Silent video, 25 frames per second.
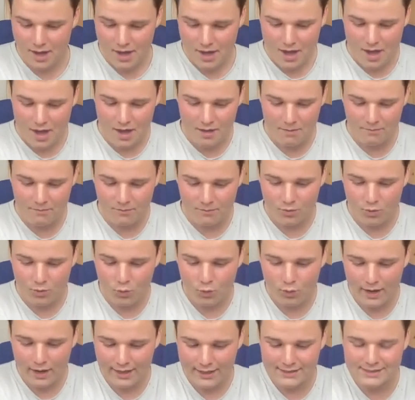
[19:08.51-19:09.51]

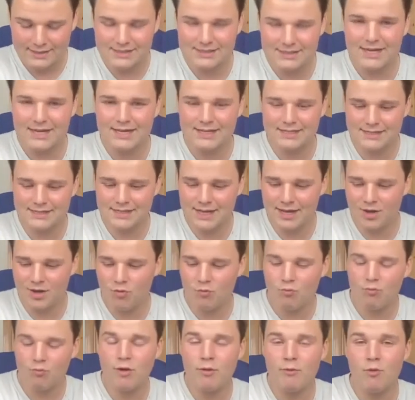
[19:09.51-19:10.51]
All I can say is
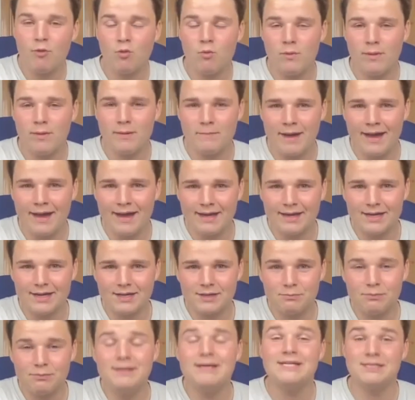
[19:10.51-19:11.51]
now we will be back.
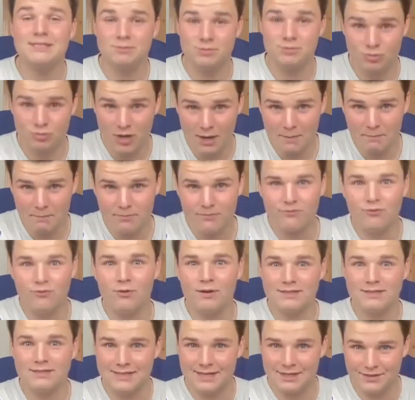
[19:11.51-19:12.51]
Please subscribe
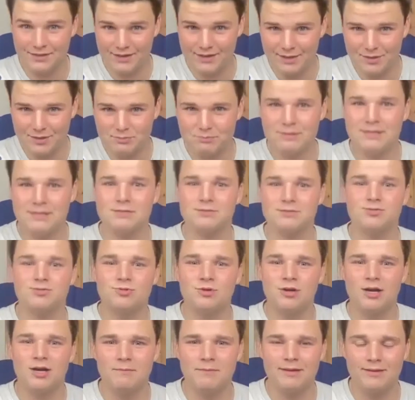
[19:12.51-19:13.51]
before I say anything else. Please
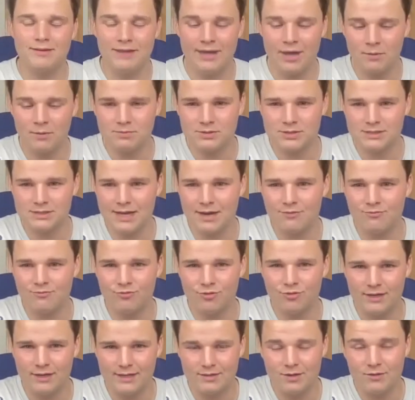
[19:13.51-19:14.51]
subscribe, it helps us out,
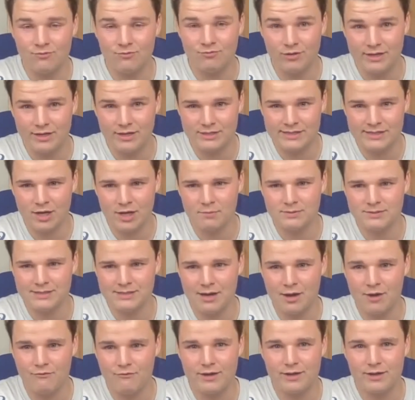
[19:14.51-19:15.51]
really, really does help us
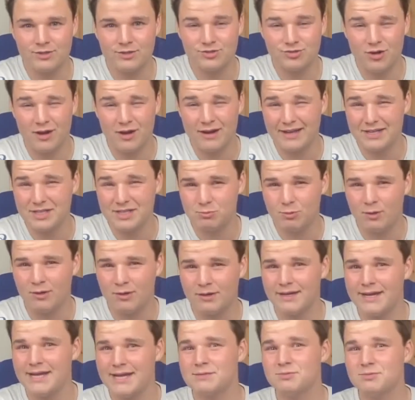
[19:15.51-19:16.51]
out. If we can try and get to
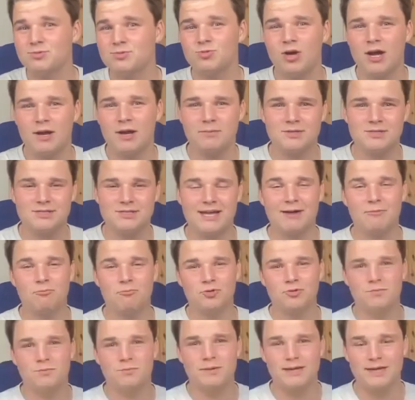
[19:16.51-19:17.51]
1k subscribers, that
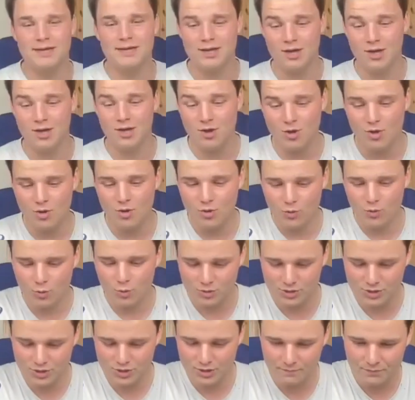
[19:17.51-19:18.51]
would be
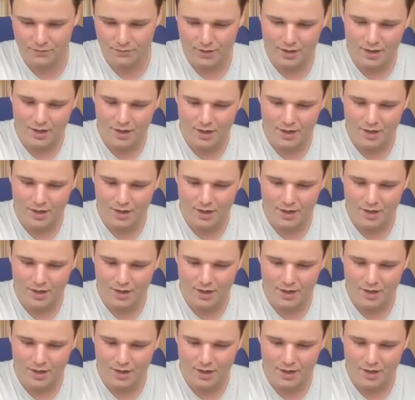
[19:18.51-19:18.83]
awesome.